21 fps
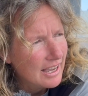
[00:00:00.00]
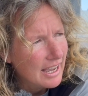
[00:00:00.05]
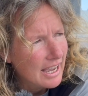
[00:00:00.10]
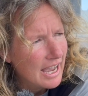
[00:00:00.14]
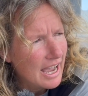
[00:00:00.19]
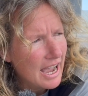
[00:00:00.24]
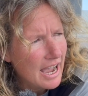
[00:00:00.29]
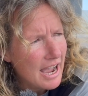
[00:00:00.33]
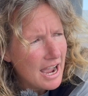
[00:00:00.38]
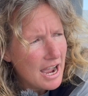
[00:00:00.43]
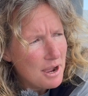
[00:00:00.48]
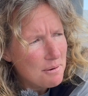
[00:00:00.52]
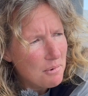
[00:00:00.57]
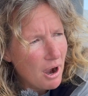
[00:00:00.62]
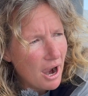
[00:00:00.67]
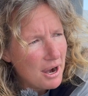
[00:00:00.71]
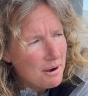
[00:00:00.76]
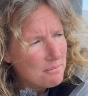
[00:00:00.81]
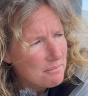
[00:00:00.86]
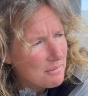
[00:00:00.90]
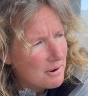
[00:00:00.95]

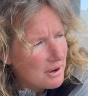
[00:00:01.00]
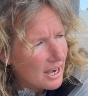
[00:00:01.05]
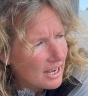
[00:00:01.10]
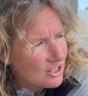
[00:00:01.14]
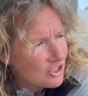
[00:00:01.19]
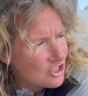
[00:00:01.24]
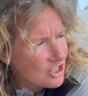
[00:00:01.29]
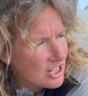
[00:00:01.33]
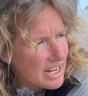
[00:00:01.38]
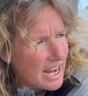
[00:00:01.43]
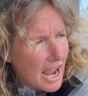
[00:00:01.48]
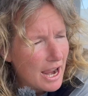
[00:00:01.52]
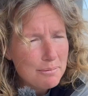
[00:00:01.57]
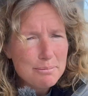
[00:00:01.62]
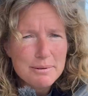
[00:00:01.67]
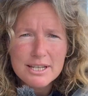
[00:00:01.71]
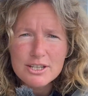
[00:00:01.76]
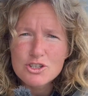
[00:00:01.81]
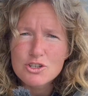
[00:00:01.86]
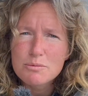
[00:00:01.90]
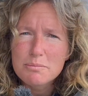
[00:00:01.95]
I'm actually
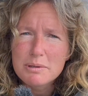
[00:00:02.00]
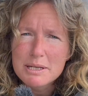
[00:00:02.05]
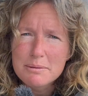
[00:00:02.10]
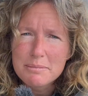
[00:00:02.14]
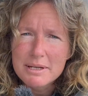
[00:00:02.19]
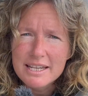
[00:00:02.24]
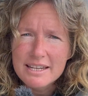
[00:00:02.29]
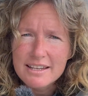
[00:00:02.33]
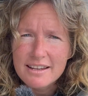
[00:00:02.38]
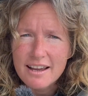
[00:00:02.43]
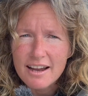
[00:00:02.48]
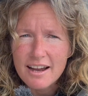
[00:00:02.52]
happy to be me.